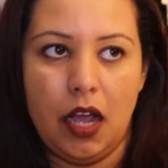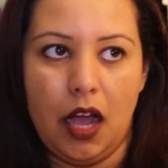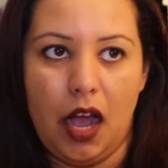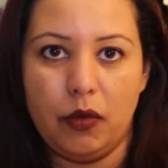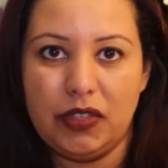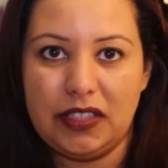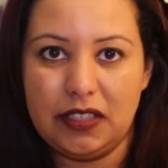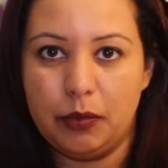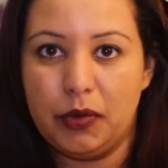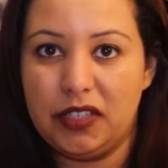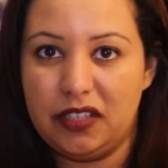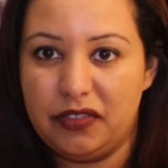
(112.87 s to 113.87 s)
I was
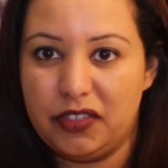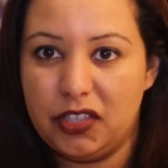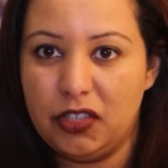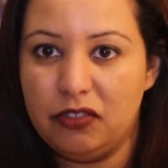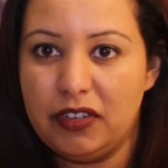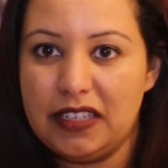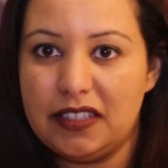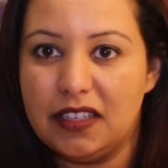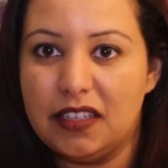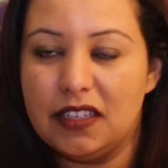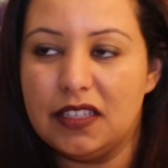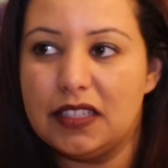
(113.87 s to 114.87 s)
disappointed for two
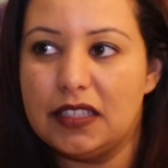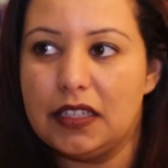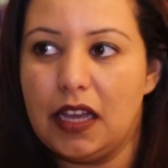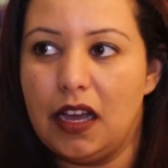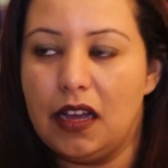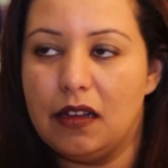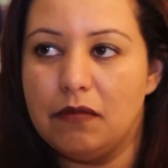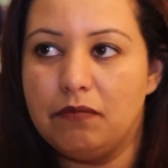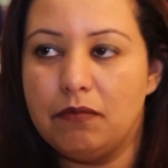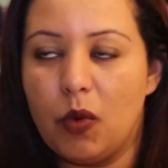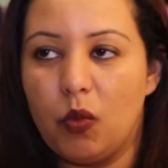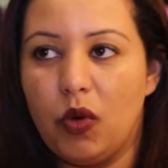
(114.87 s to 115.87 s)
reasons.
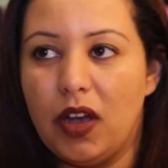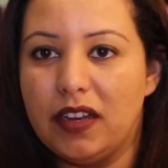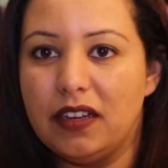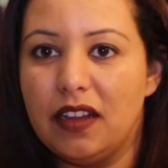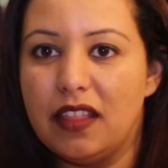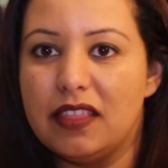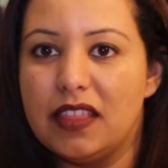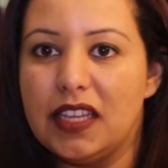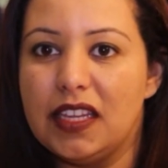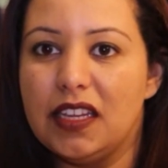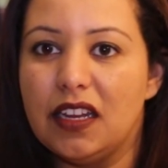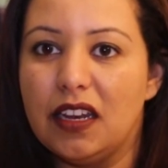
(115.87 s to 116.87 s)
Um, one,
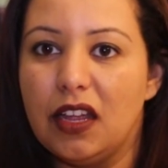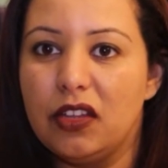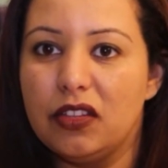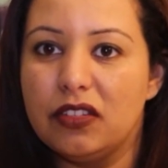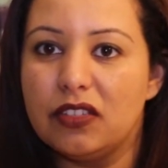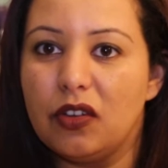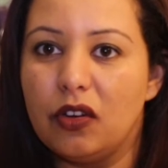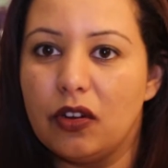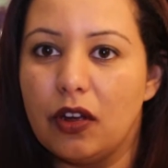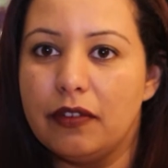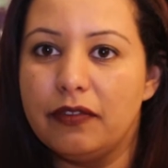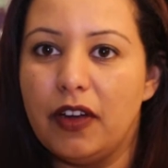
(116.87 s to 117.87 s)
the clothes on
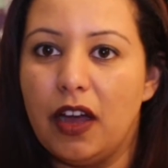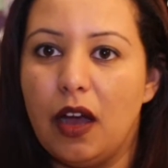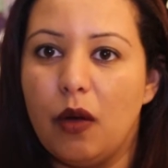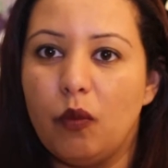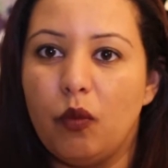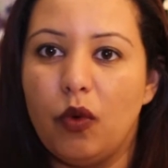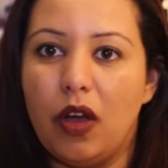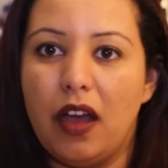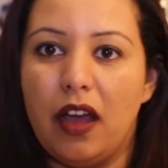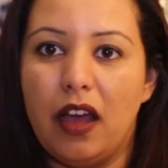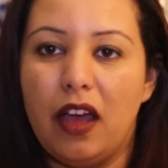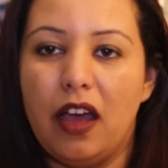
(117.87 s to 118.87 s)
offer
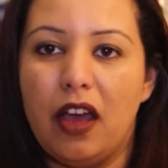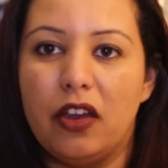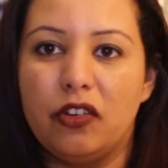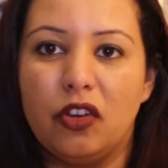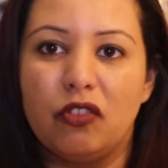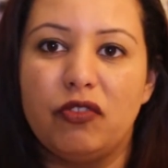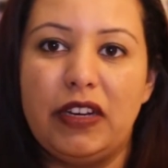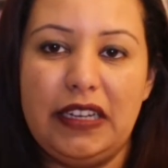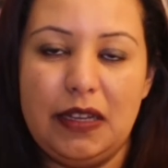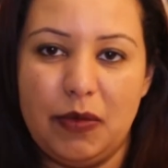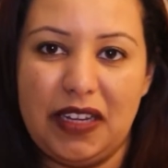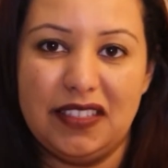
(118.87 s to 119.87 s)
were not
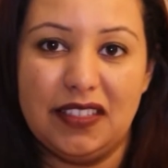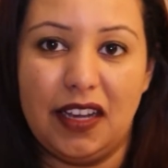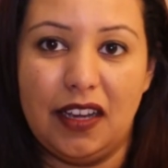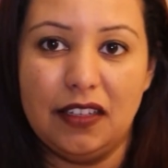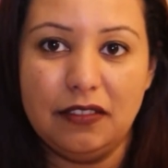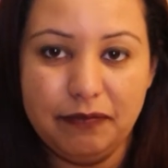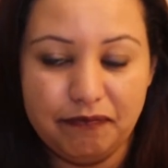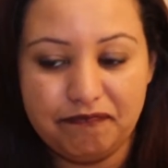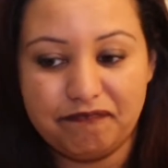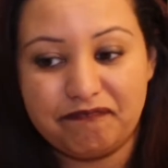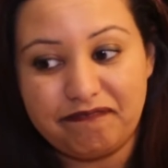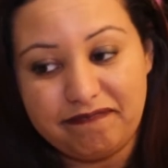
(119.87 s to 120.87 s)
really my style,
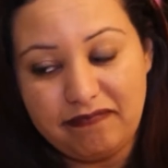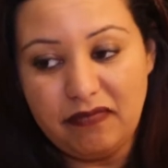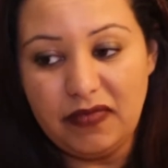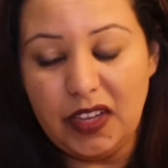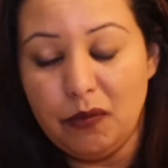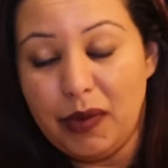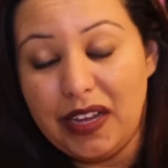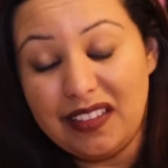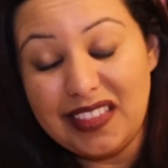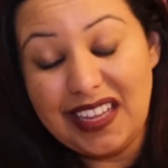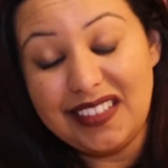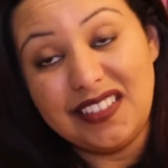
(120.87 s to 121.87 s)
but
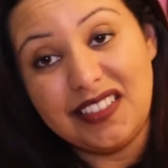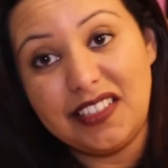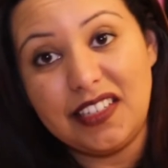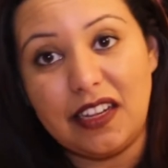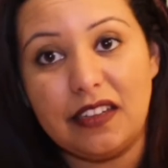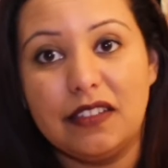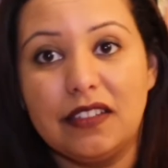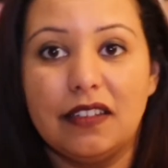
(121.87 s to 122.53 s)
then, you know,